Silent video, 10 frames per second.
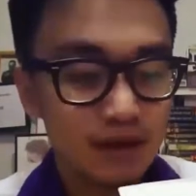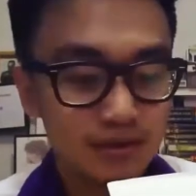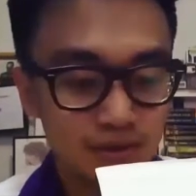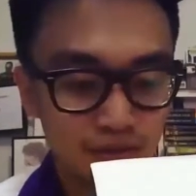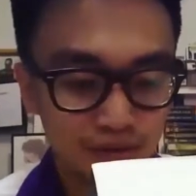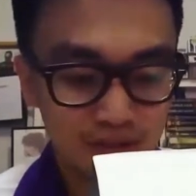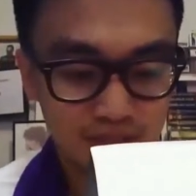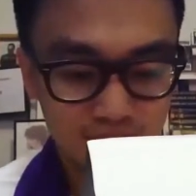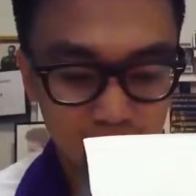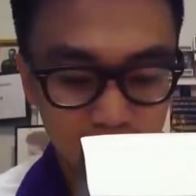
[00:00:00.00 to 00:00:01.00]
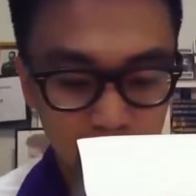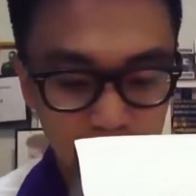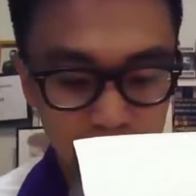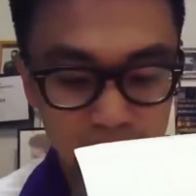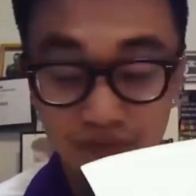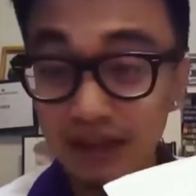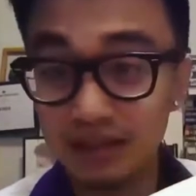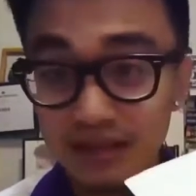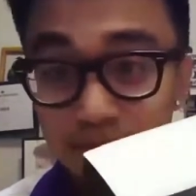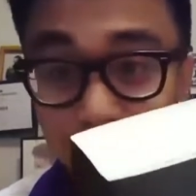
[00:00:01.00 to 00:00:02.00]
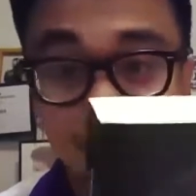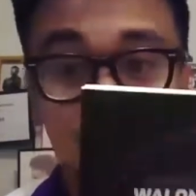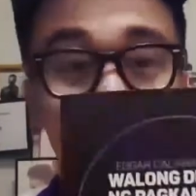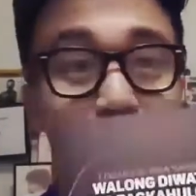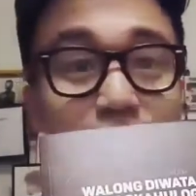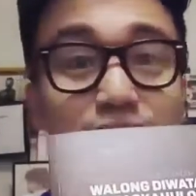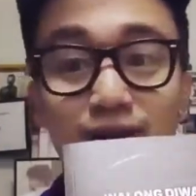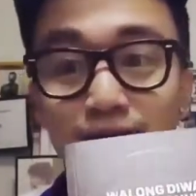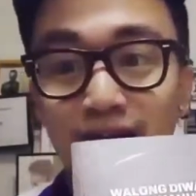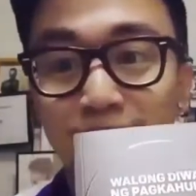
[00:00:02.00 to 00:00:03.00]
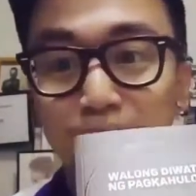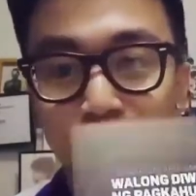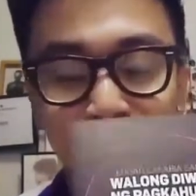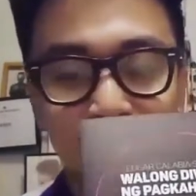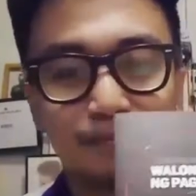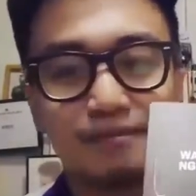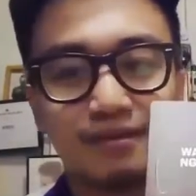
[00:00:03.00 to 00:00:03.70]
So far it's looking like it's fantasy. So like, okay, perfect.